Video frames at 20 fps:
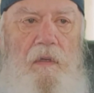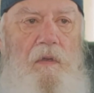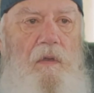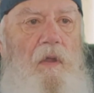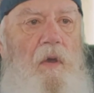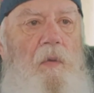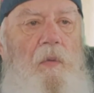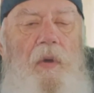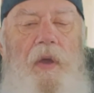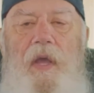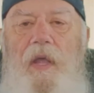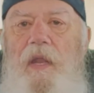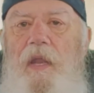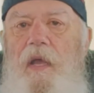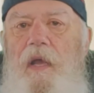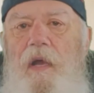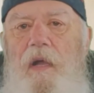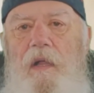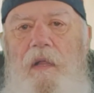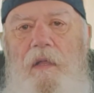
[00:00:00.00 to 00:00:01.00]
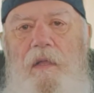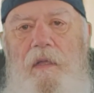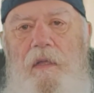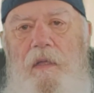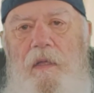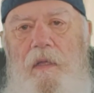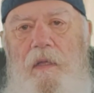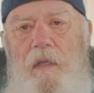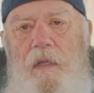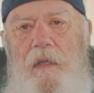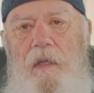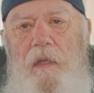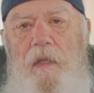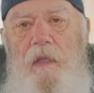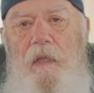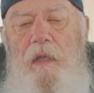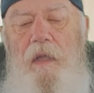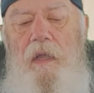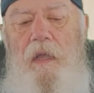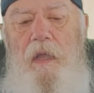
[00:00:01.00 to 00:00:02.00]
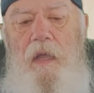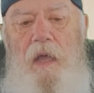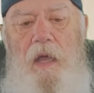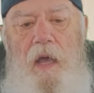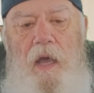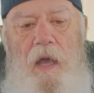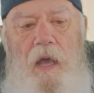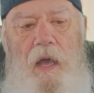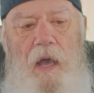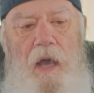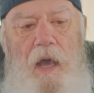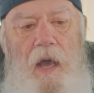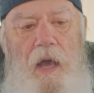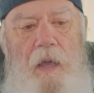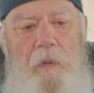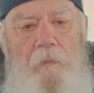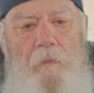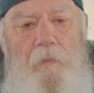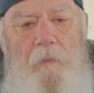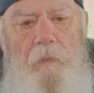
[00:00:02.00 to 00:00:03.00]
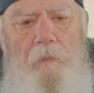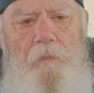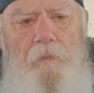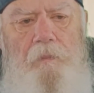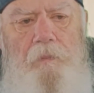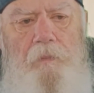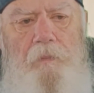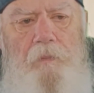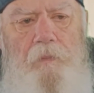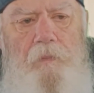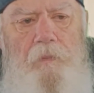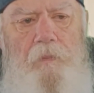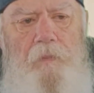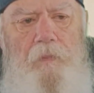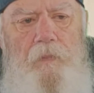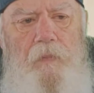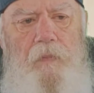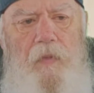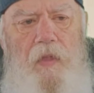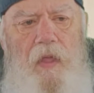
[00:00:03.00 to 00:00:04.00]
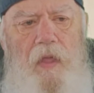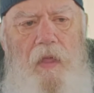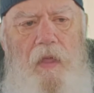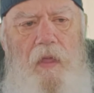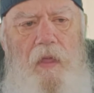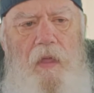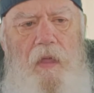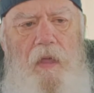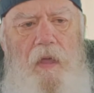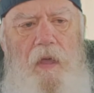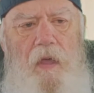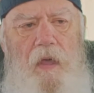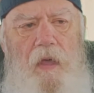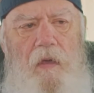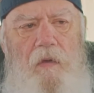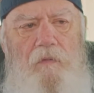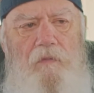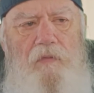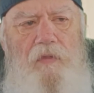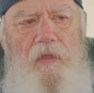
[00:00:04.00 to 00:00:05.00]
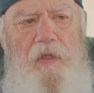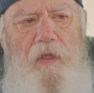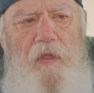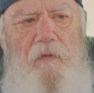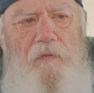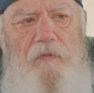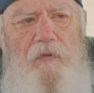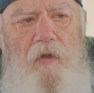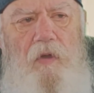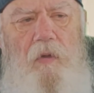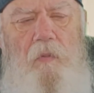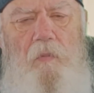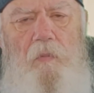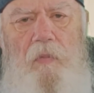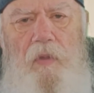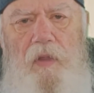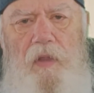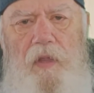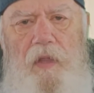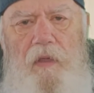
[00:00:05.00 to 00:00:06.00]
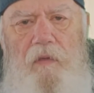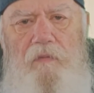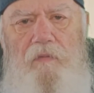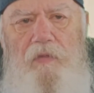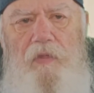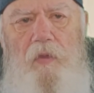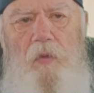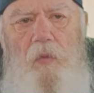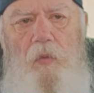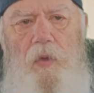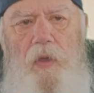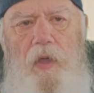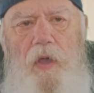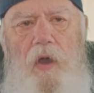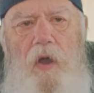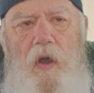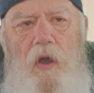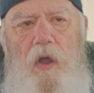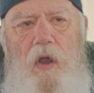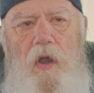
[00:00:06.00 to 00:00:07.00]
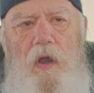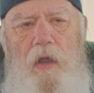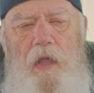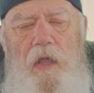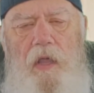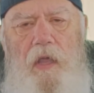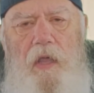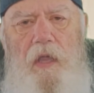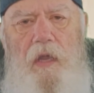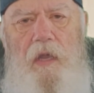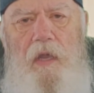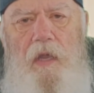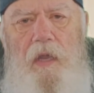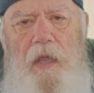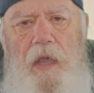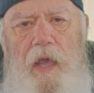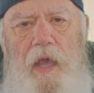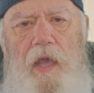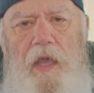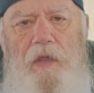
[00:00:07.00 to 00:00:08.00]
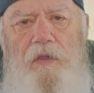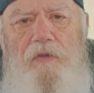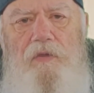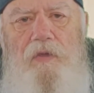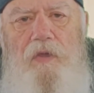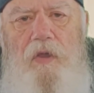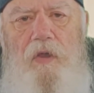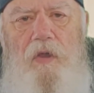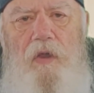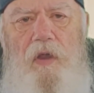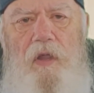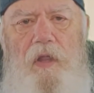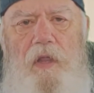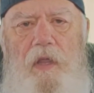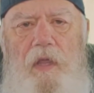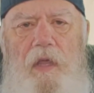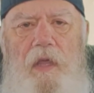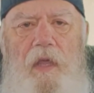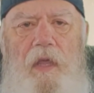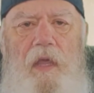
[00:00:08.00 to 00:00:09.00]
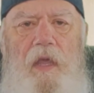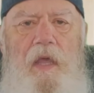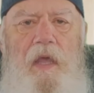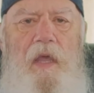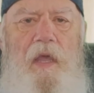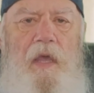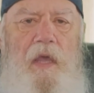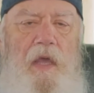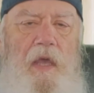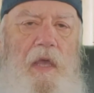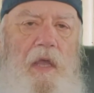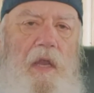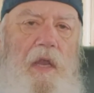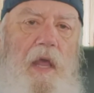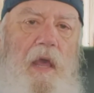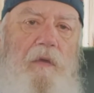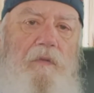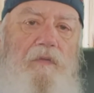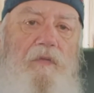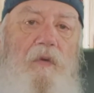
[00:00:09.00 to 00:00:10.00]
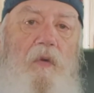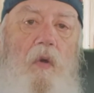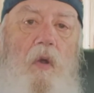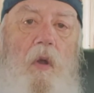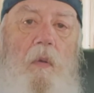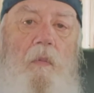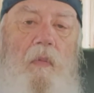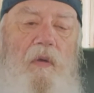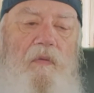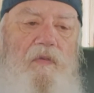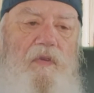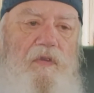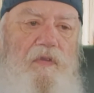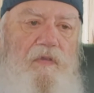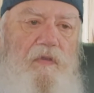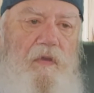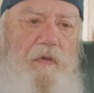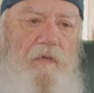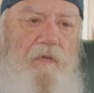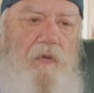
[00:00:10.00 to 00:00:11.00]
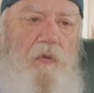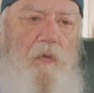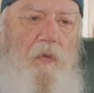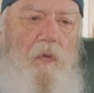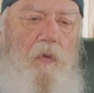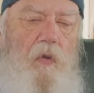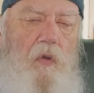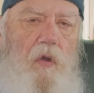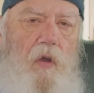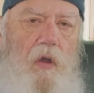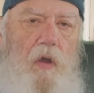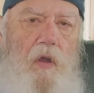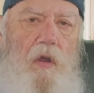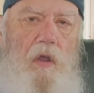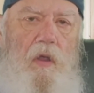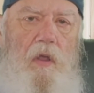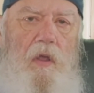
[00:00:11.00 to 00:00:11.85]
No way in hell. I'm of the firm belief that we are engaged currently in a form of a civil war.